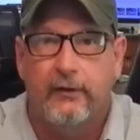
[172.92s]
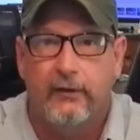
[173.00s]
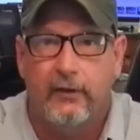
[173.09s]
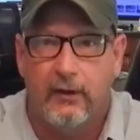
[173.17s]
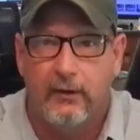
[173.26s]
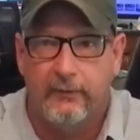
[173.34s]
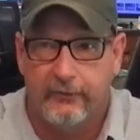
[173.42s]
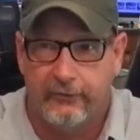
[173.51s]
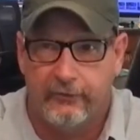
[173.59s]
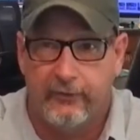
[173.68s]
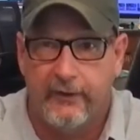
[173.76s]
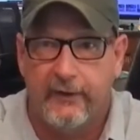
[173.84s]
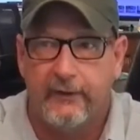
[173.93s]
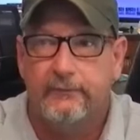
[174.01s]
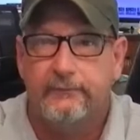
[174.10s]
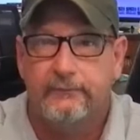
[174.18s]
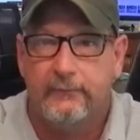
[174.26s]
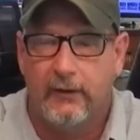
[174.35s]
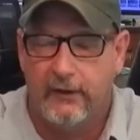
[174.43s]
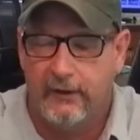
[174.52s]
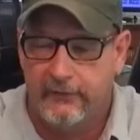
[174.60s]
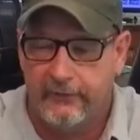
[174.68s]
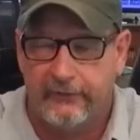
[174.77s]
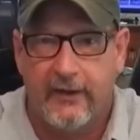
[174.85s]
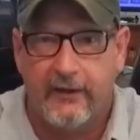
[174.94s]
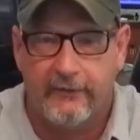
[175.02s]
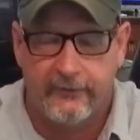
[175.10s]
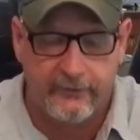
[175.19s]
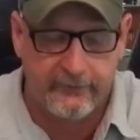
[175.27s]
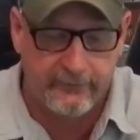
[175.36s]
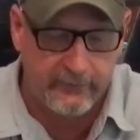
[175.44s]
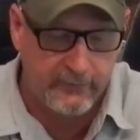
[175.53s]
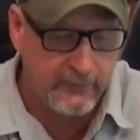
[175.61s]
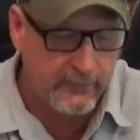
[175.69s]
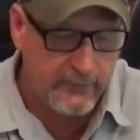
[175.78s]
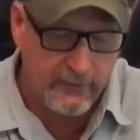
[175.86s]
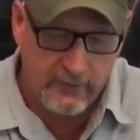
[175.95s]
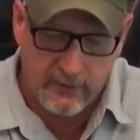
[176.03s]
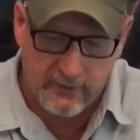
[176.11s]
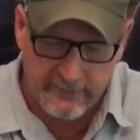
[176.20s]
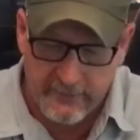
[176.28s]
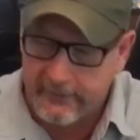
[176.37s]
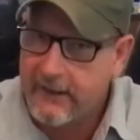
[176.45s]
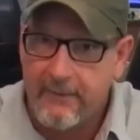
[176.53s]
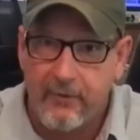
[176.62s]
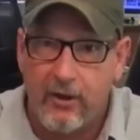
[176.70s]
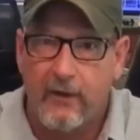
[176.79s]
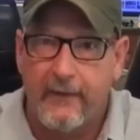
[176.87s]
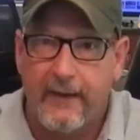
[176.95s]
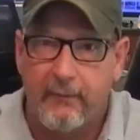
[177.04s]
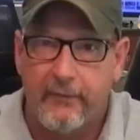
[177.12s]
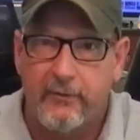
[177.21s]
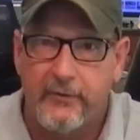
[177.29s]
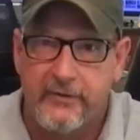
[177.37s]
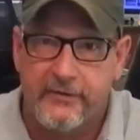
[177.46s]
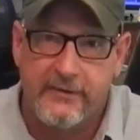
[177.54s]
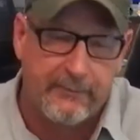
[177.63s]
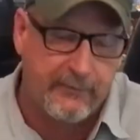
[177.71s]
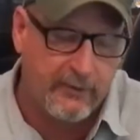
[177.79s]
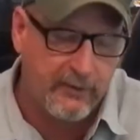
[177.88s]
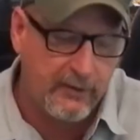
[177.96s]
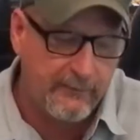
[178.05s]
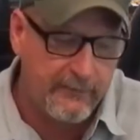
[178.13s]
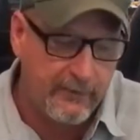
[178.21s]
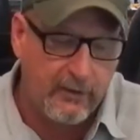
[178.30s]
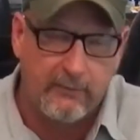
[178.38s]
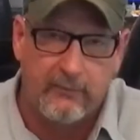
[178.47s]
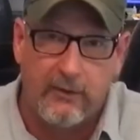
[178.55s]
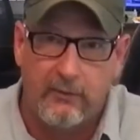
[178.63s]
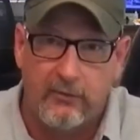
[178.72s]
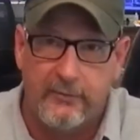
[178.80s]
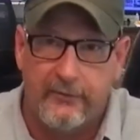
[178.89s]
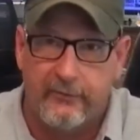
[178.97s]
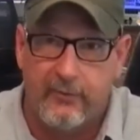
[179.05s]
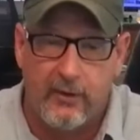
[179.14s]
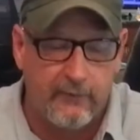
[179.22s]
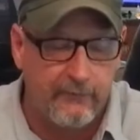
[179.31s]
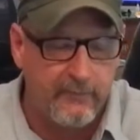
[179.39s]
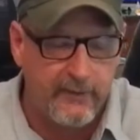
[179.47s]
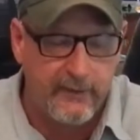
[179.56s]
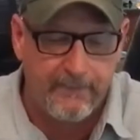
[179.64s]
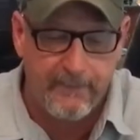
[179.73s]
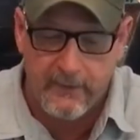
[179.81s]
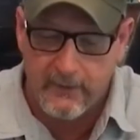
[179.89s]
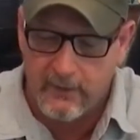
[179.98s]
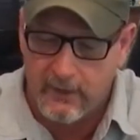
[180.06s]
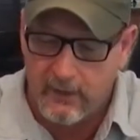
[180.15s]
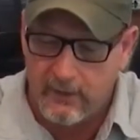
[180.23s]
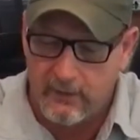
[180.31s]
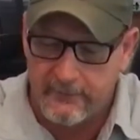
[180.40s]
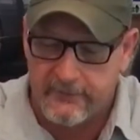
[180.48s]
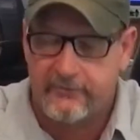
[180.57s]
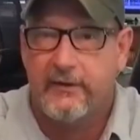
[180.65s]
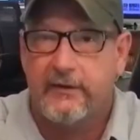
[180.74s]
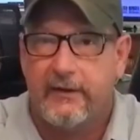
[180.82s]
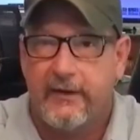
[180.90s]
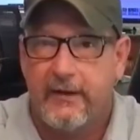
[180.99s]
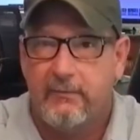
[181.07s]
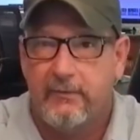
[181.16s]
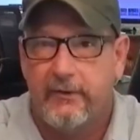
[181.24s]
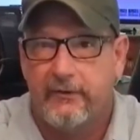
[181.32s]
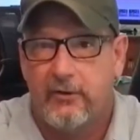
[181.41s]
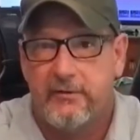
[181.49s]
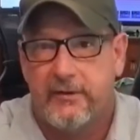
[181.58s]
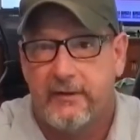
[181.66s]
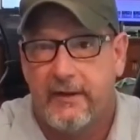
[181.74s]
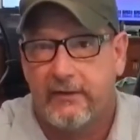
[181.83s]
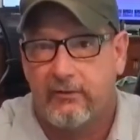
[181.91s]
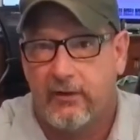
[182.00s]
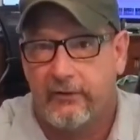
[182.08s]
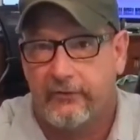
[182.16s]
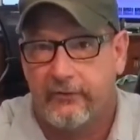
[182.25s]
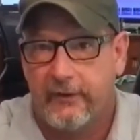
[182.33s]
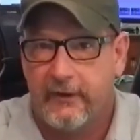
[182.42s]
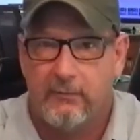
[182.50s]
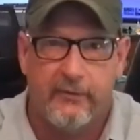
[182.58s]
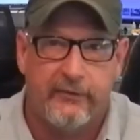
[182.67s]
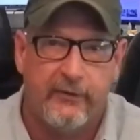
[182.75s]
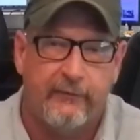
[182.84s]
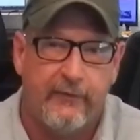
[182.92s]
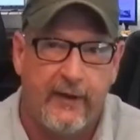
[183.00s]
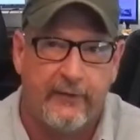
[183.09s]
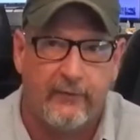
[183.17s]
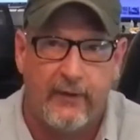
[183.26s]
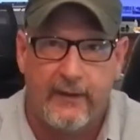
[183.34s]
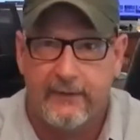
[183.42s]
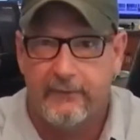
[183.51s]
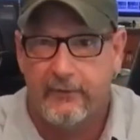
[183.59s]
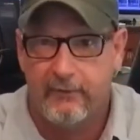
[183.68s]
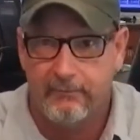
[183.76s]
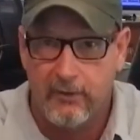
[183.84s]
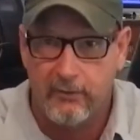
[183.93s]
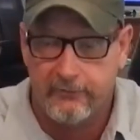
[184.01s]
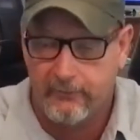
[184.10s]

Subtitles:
your string, and your silencers. It came with all that with no issues except the glove and the arm guard were a little bit small for me. The string that came with it though was a Dacron string. It wasn't a fast flight, even though the bow is